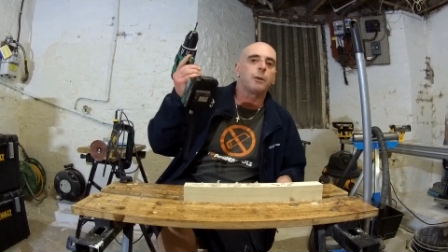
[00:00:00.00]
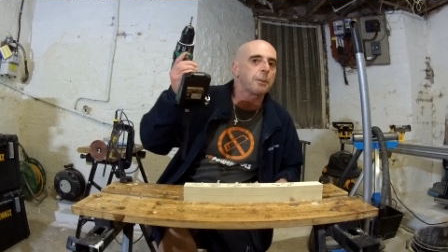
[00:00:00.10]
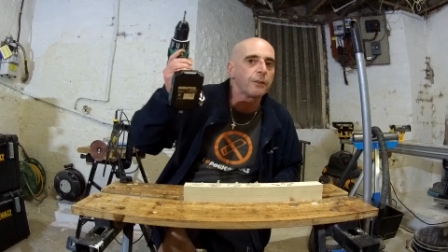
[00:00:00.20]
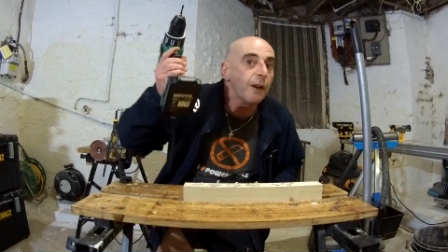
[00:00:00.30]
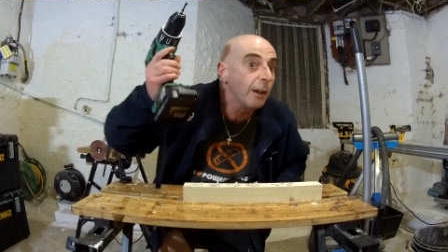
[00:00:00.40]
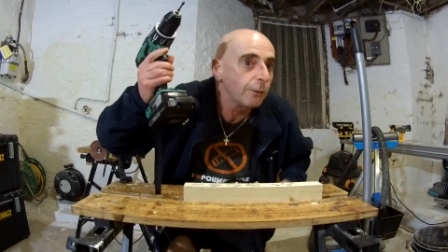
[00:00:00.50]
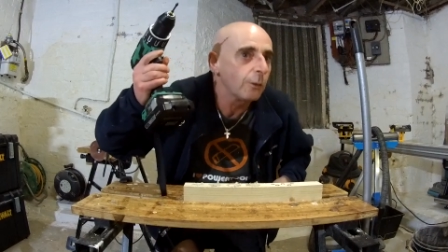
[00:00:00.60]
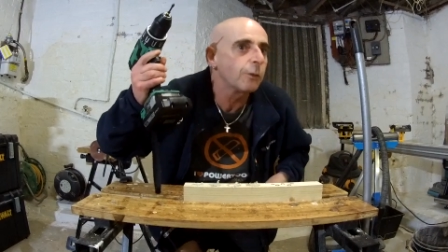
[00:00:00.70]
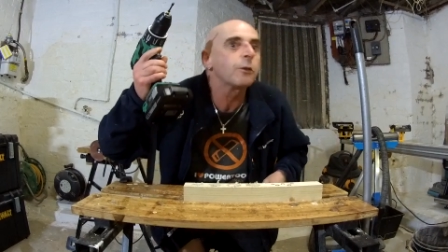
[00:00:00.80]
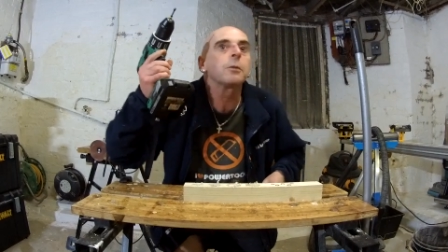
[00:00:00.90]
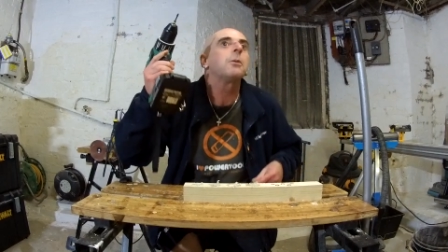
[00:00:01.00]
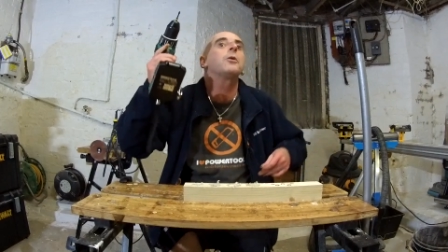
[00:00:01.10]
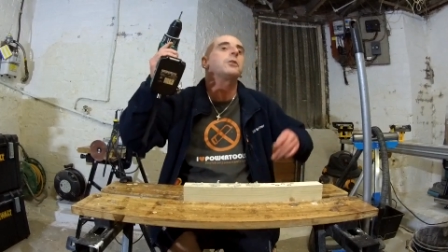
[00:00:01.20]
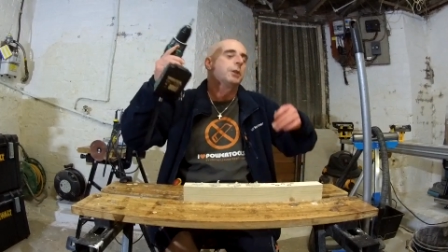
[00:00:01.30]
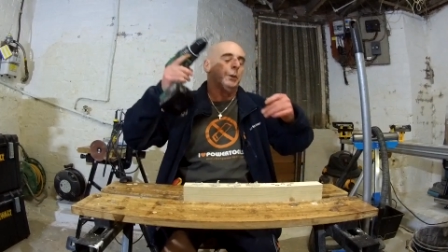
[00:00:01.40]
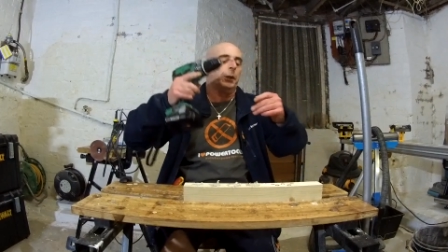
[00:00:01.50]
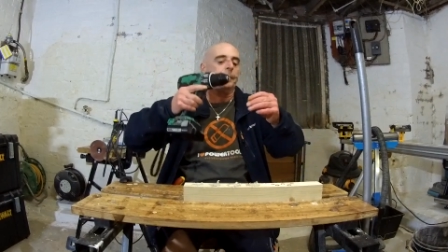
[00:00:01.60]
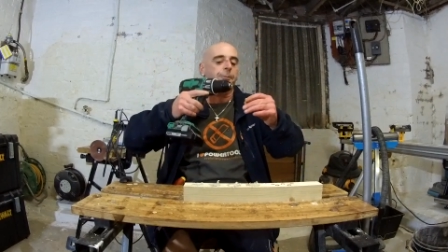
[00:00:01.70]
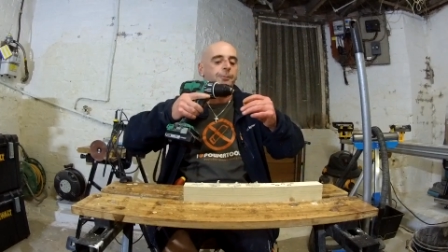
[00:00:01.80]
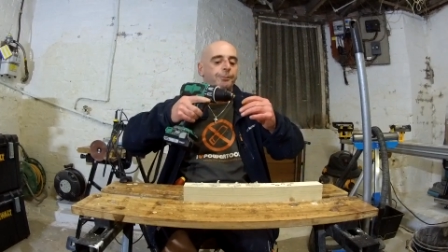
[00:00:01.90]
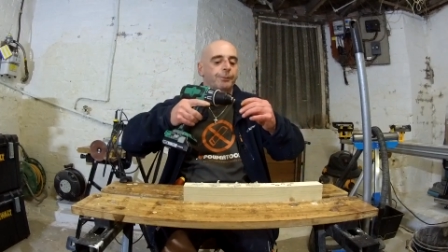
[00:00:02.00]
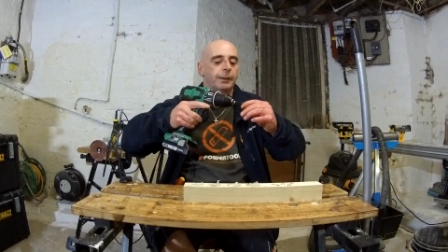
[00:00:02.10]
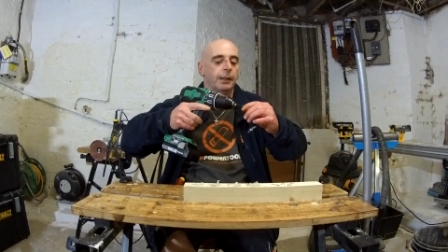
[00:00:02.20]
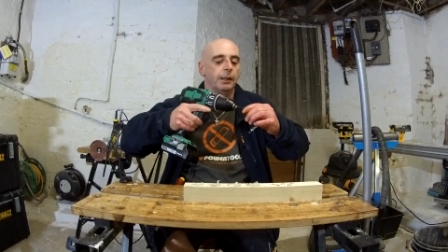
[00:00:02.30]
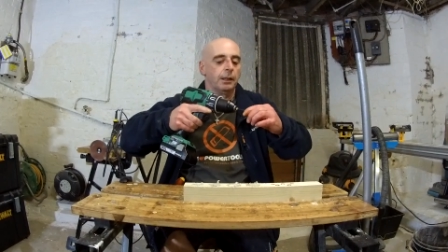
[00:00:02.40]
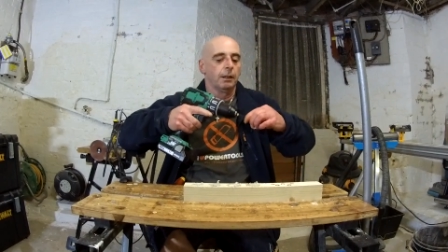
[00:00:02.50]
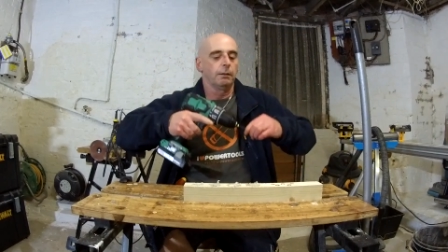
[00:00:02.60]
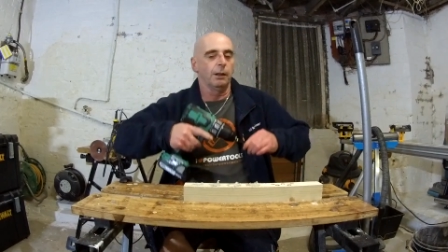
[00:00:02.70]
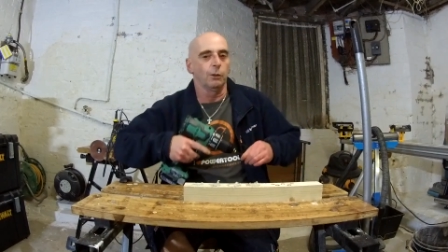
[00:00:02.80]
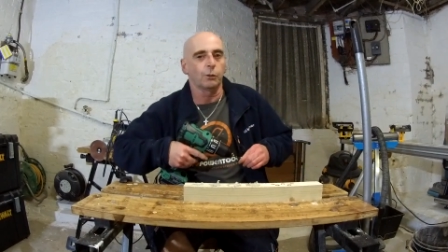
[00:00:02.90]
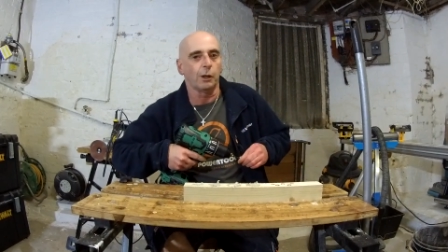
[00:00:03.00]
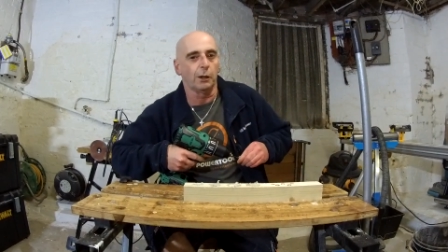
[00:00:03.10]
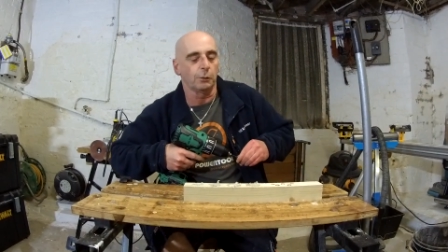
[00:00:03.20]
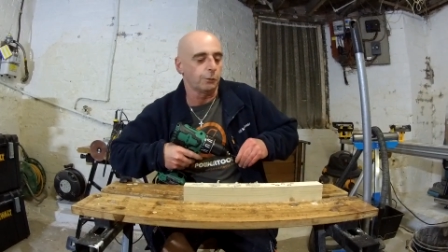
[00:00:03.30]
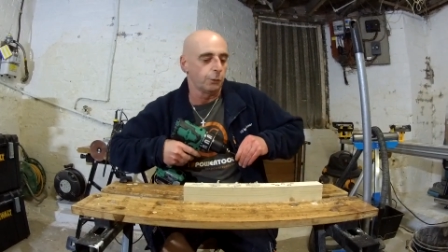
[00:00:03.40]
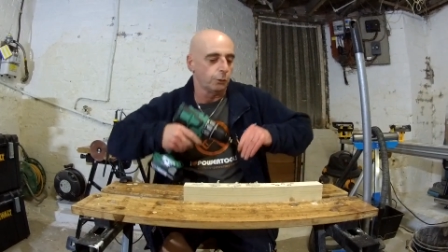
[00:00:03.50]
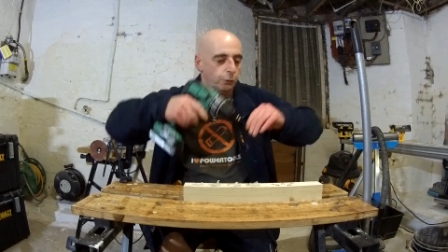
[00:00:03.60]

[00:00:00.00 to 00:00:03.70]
the professionals are supposed to do it. Then we'll try it on full